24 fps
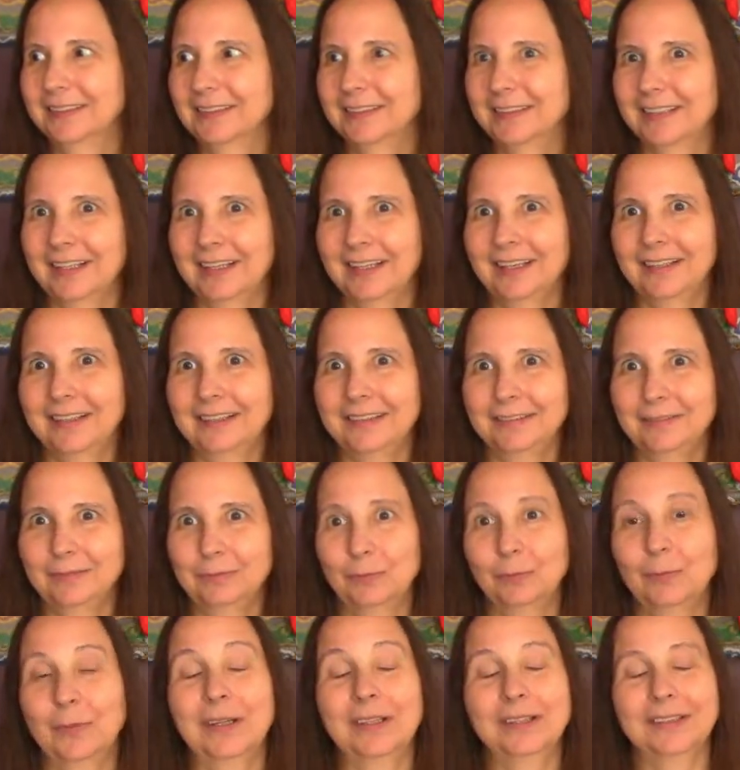And
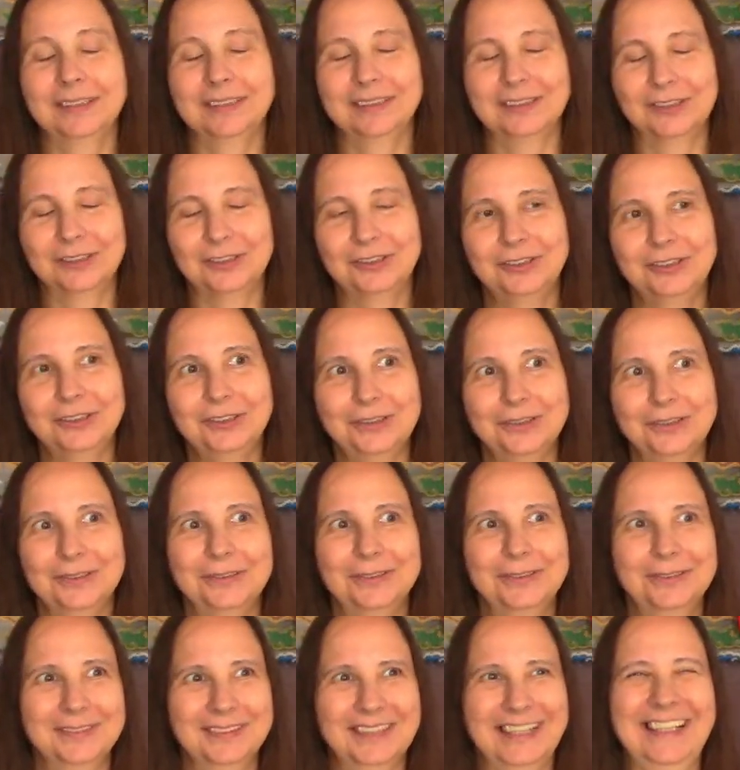while that's
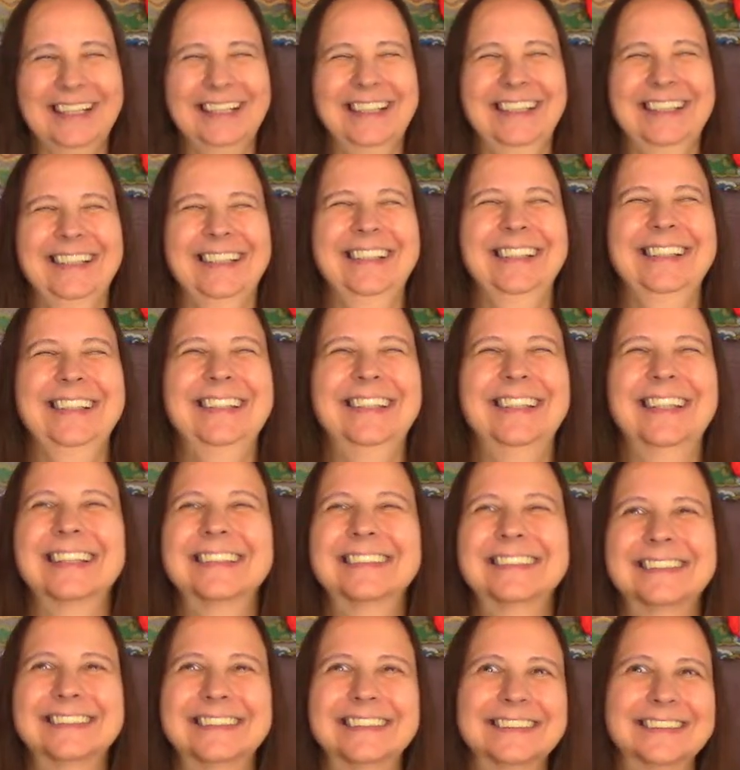true,
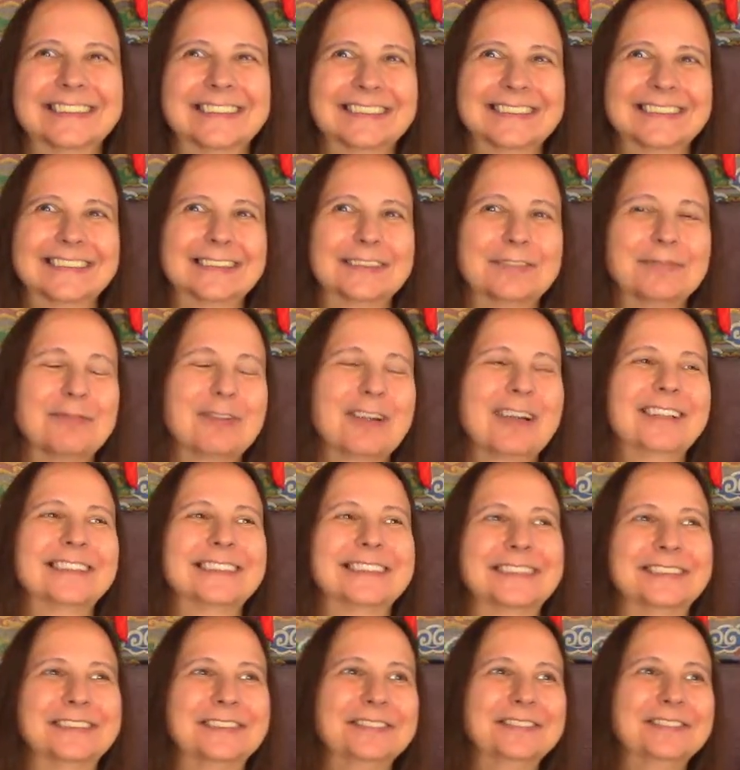that's just as
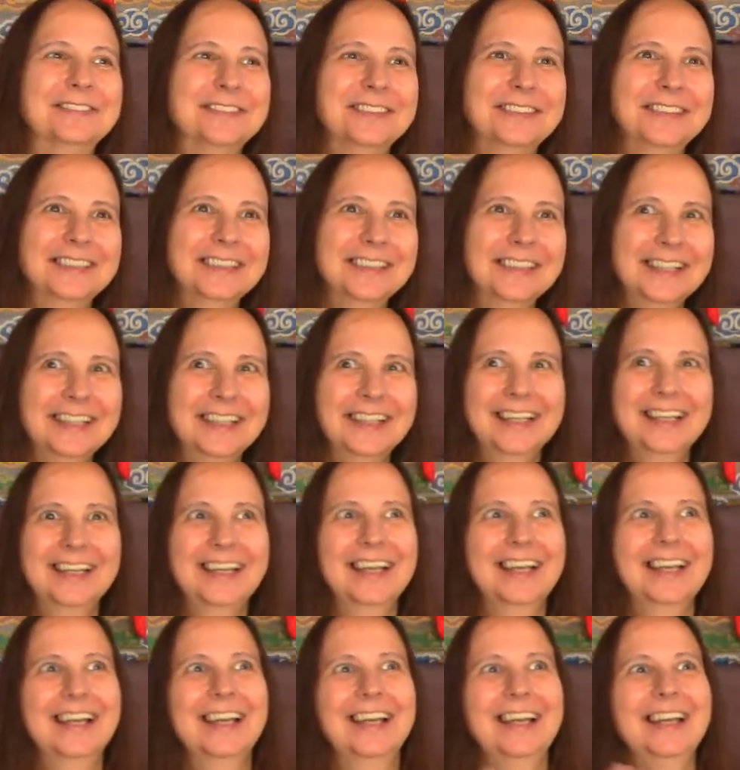oppressive
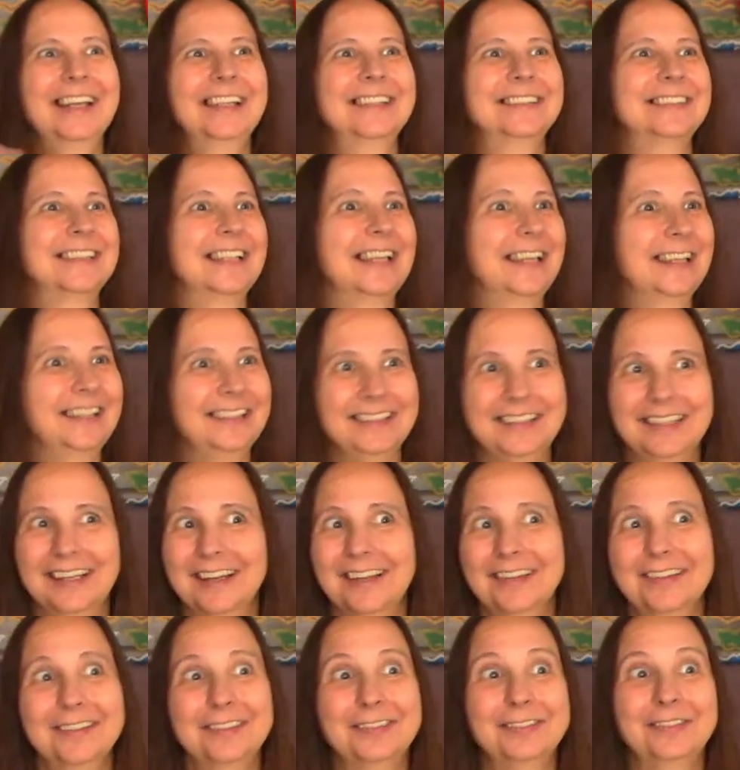as any
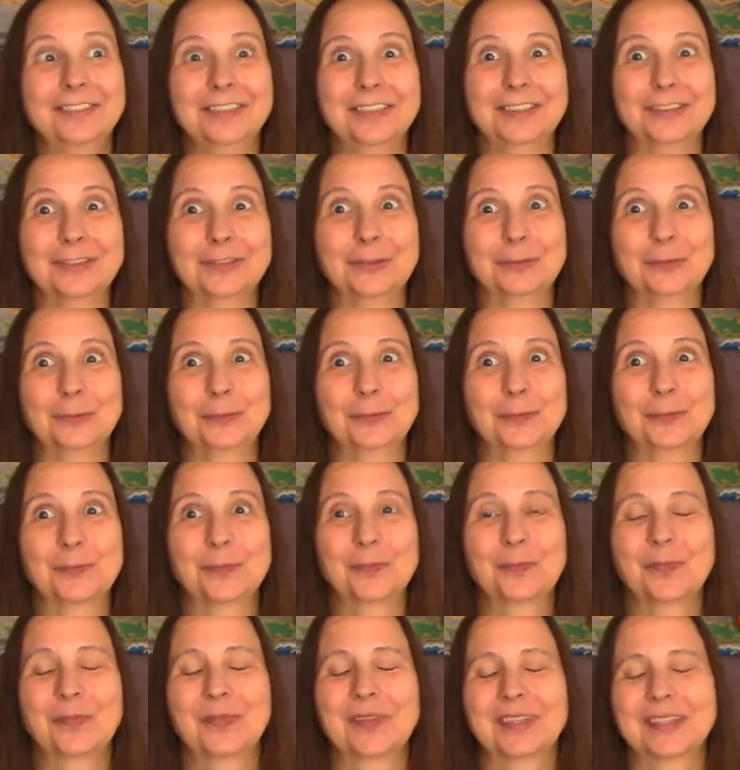other view.
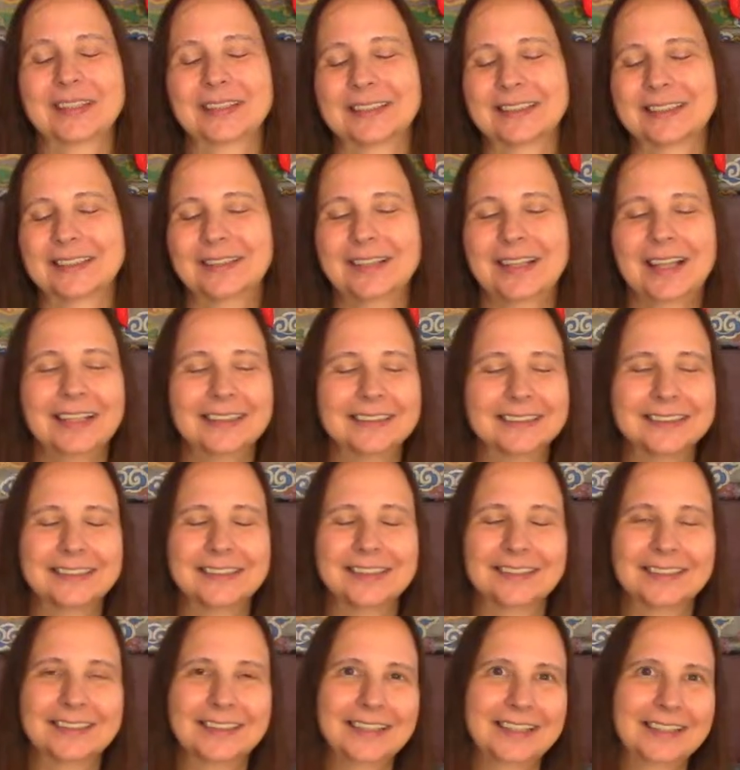So that's
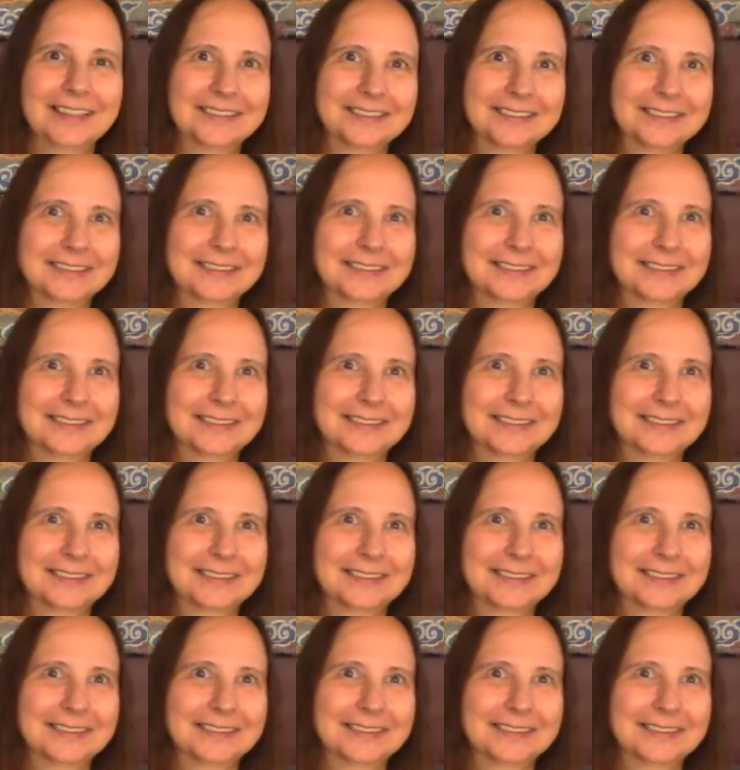not the answer.